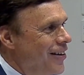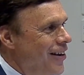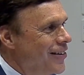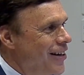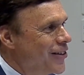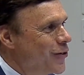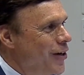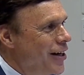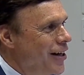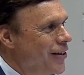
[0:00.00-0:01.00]
And that's
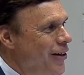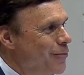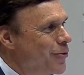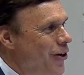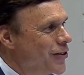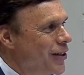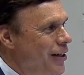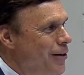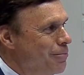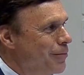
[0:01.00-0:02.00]
why he ended up trusting
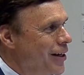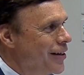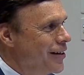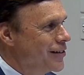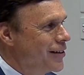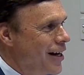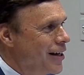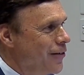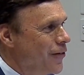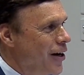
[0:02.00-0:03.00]
him, because
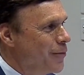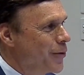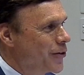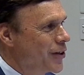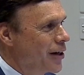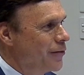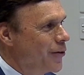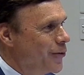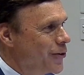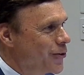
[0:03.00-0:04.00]
95% of it
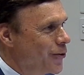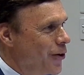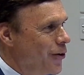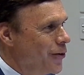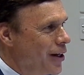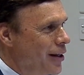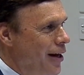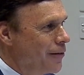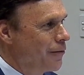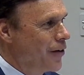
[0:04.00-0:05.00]
was true, and
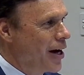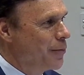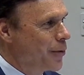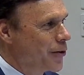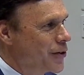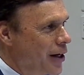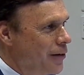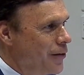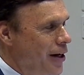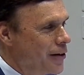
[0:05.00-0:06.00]
then 5%
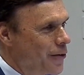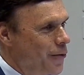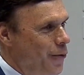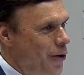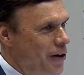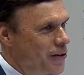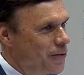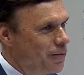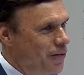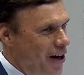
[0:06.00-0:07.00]
of it was
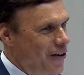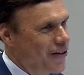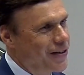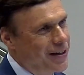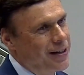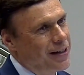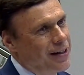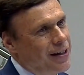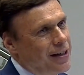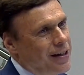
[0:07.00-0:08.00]
fatal.
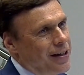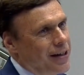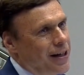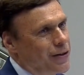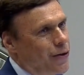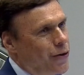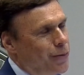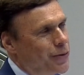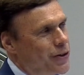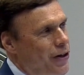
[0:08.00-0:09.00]
He told
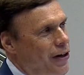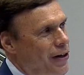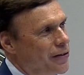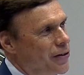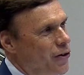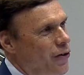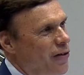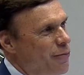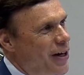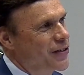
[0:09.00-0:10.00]
him, Saul, you
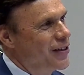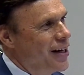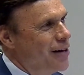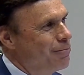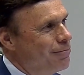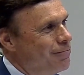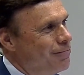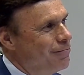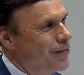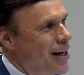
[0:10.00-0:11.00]
have messed up,
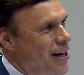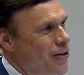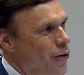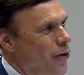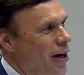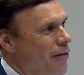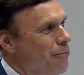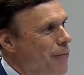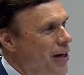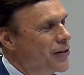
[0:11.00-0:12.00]
and you have
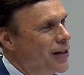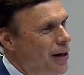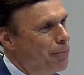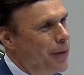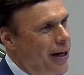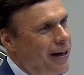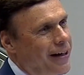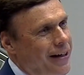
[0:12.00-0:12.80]
messed up big.